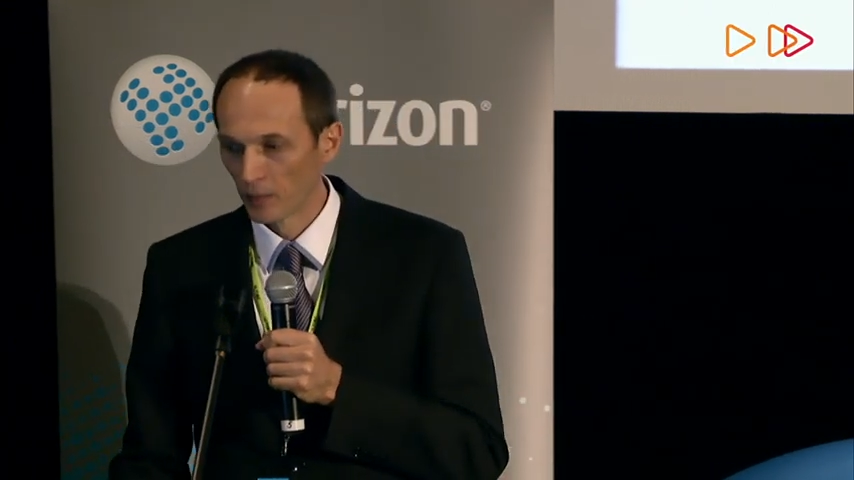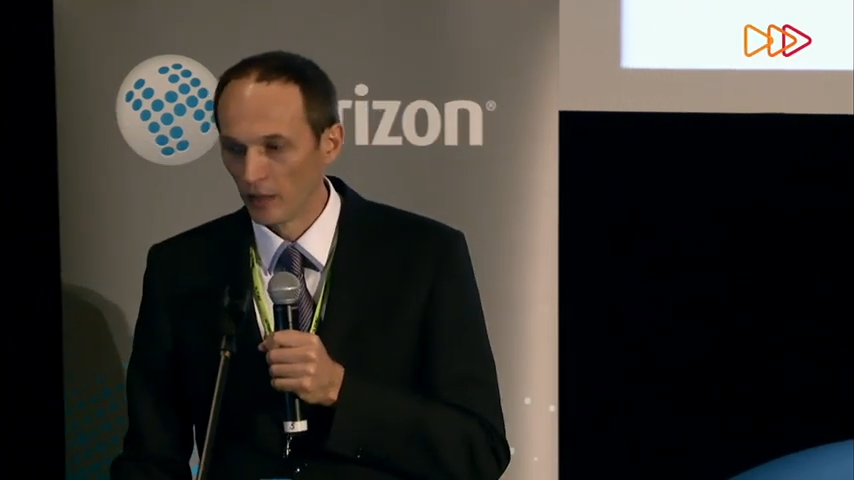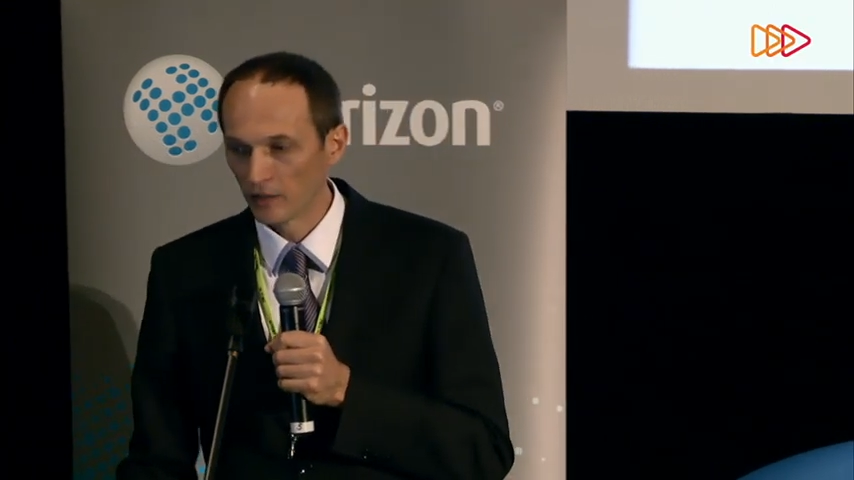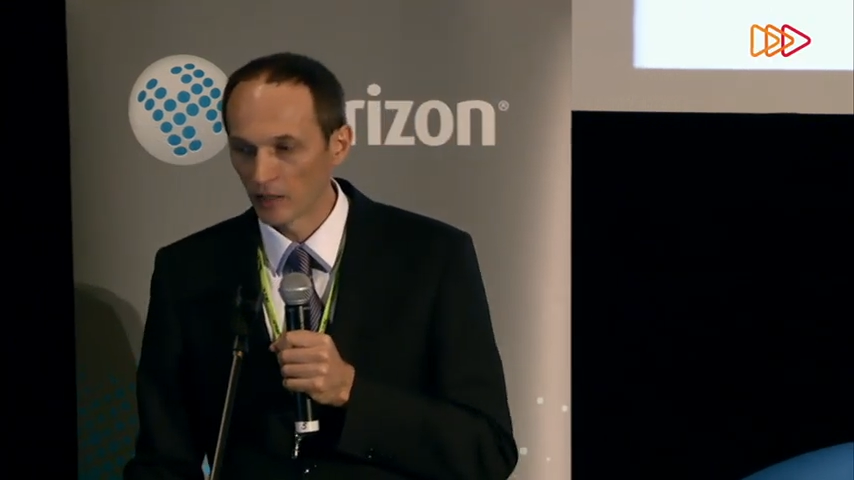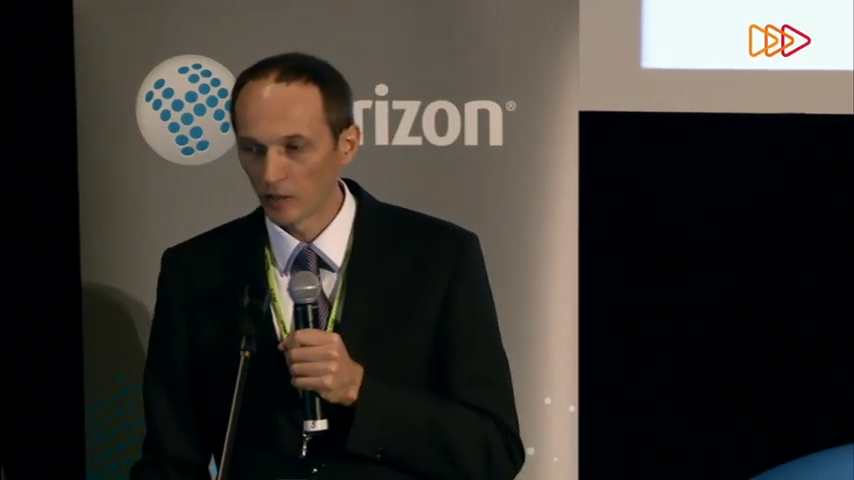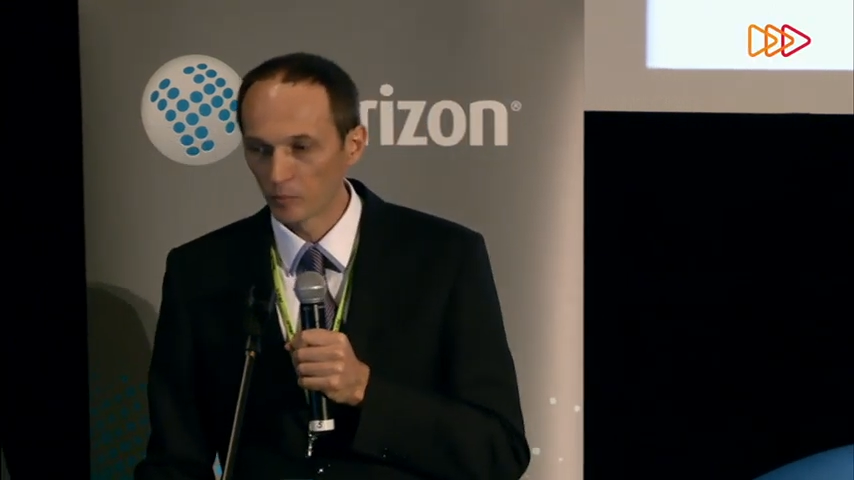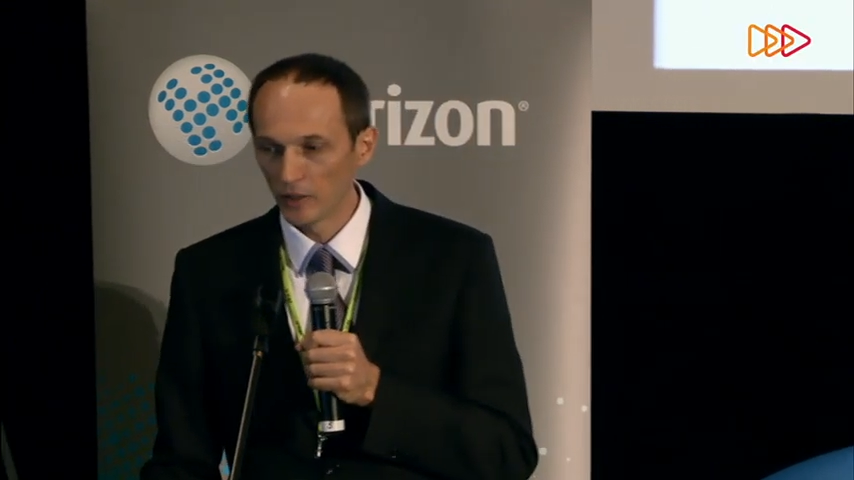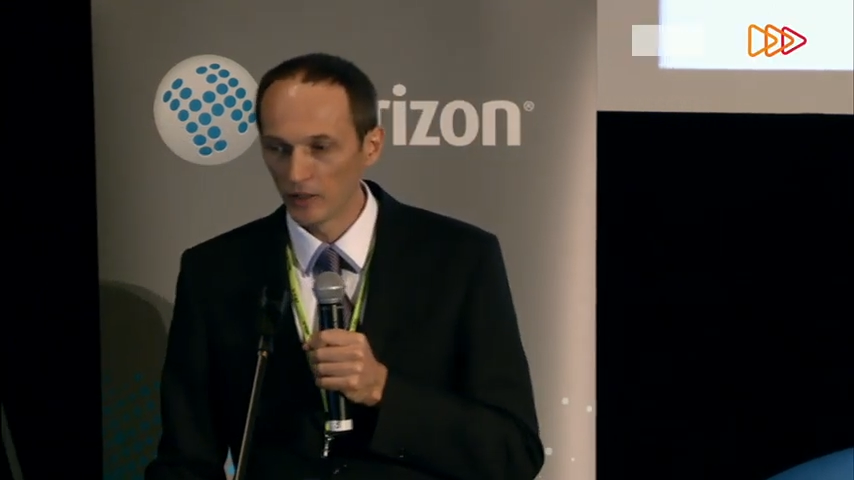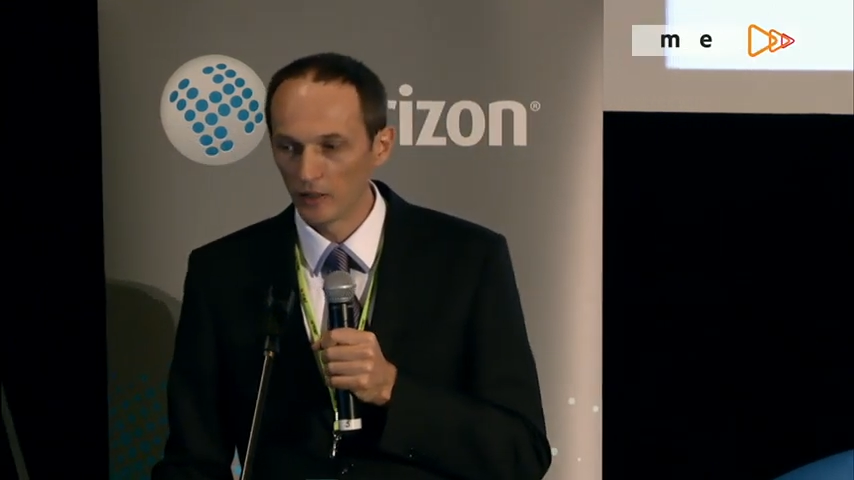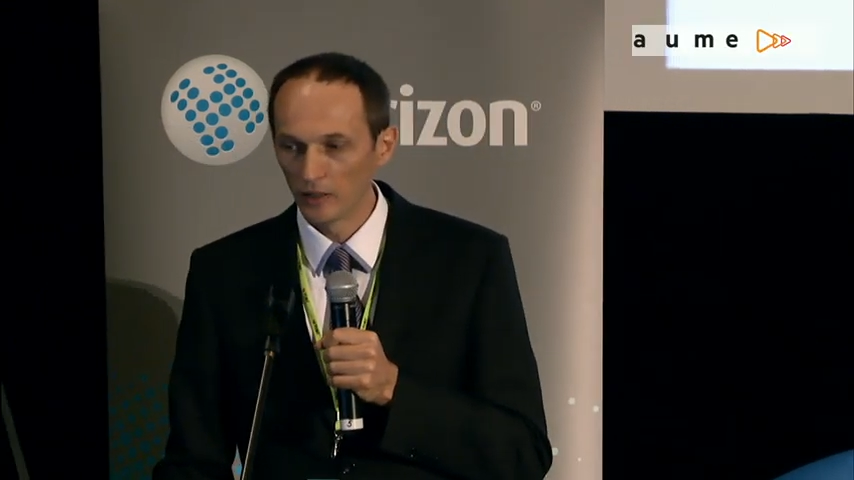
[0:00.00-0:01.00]
it can
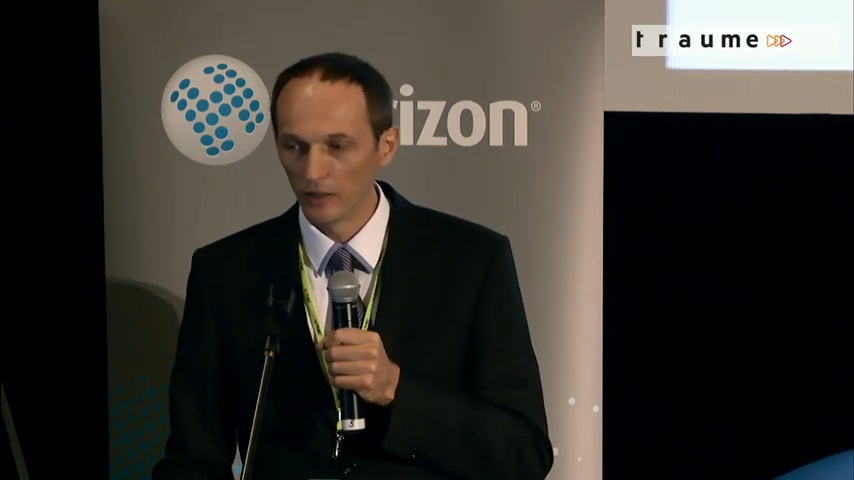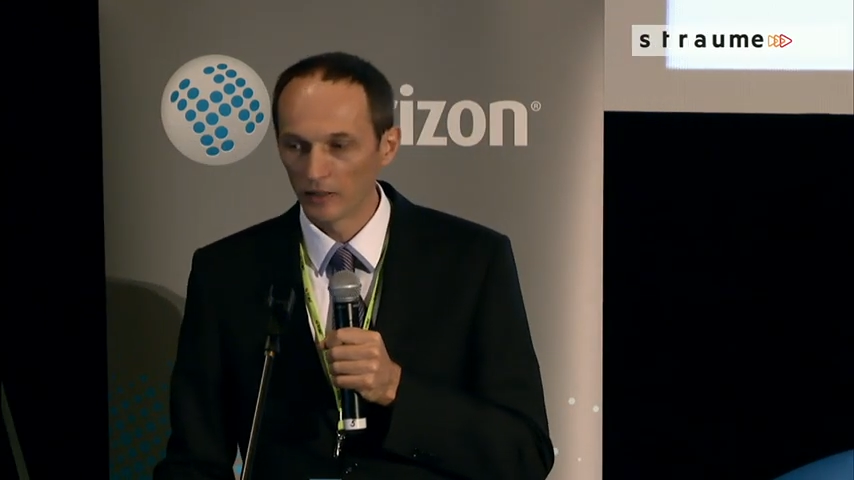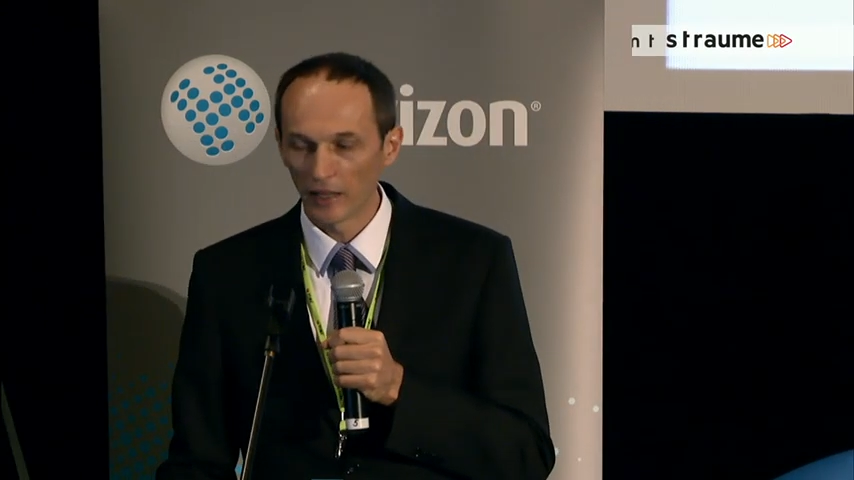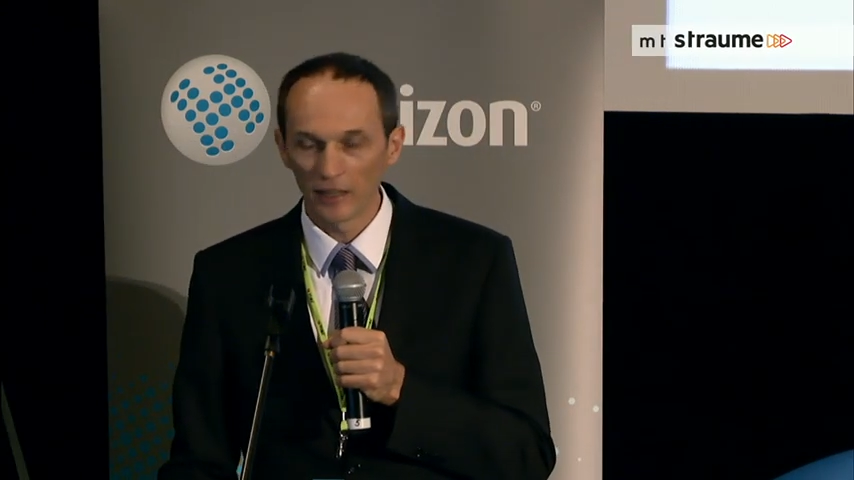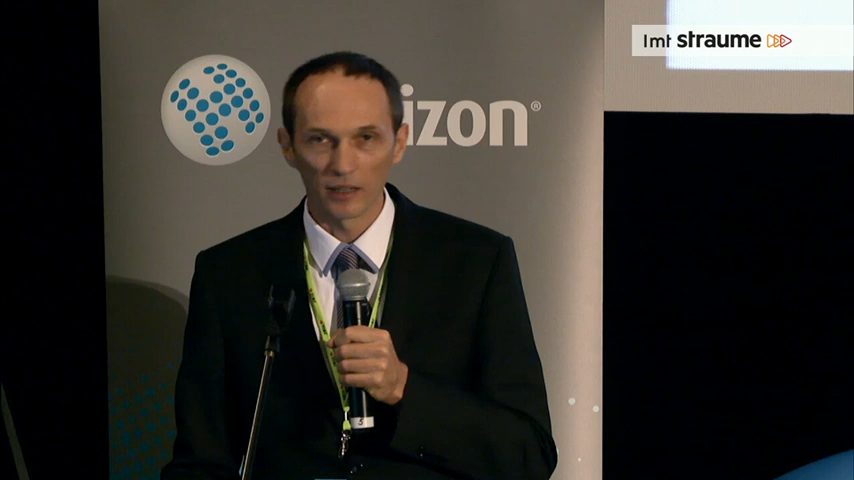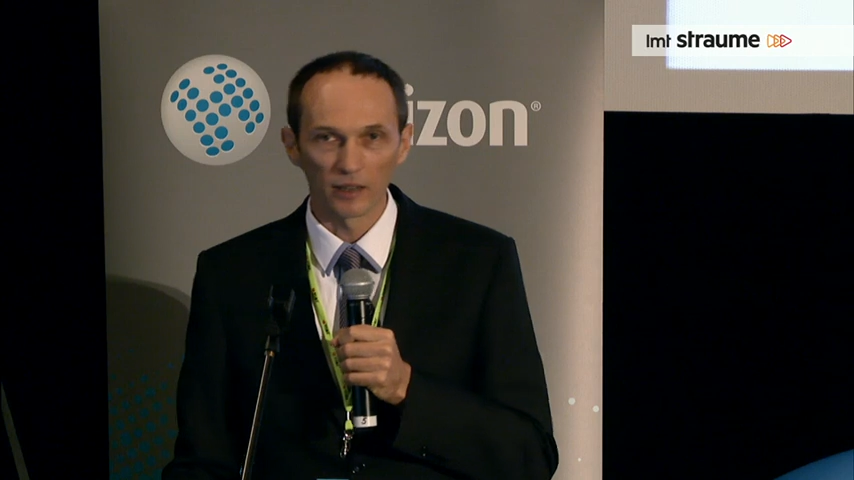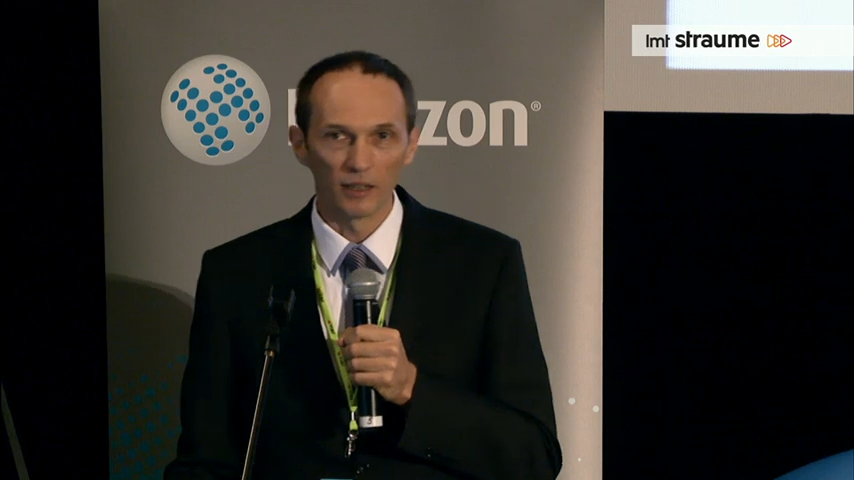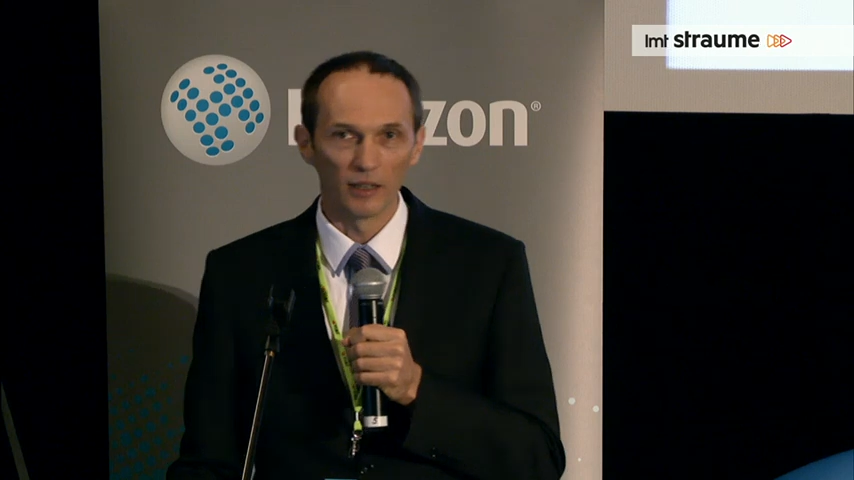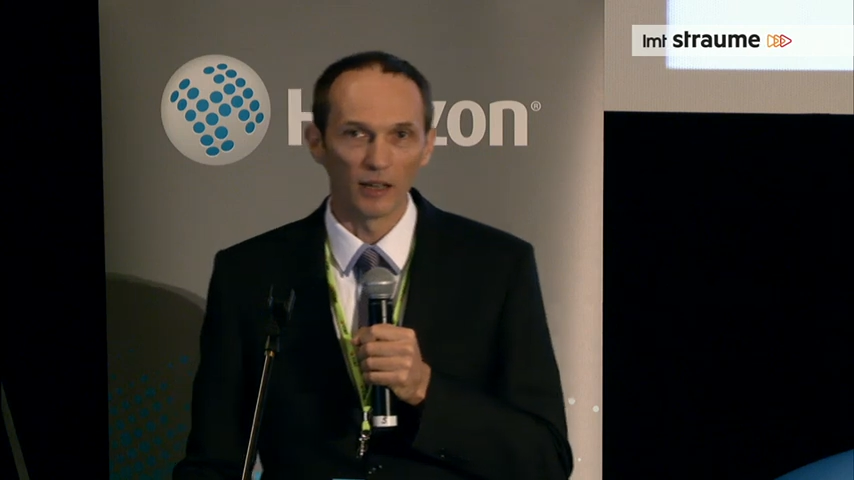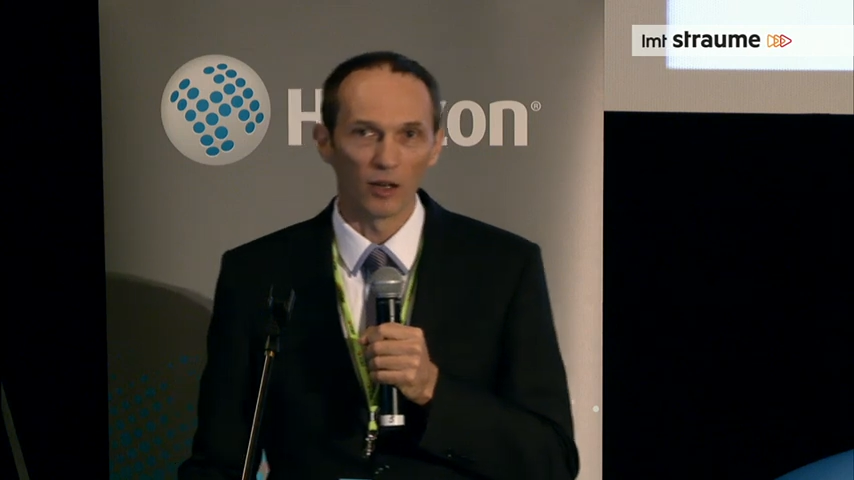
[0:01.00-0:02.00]
be taken